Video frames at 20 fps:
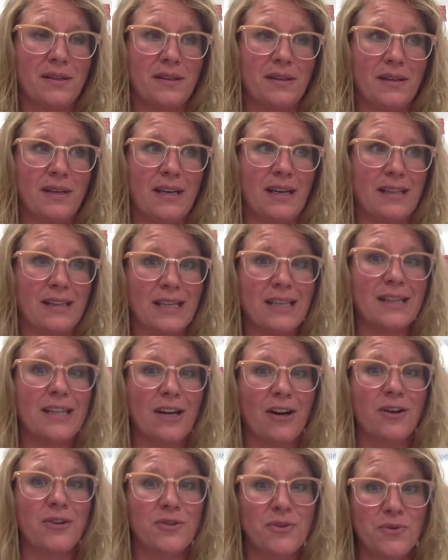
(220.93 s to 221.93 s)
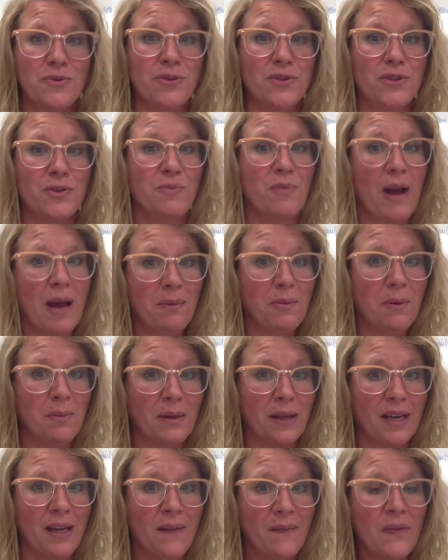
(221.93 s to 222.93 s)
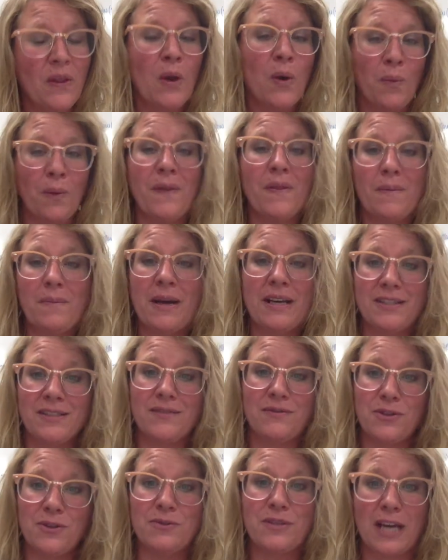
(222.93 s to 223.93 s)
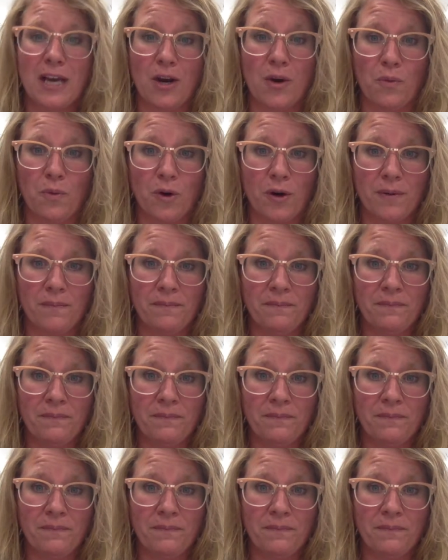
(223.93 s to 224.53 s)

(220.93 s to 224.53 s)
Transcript: And I think that our school should probably win the Best of New Tech award.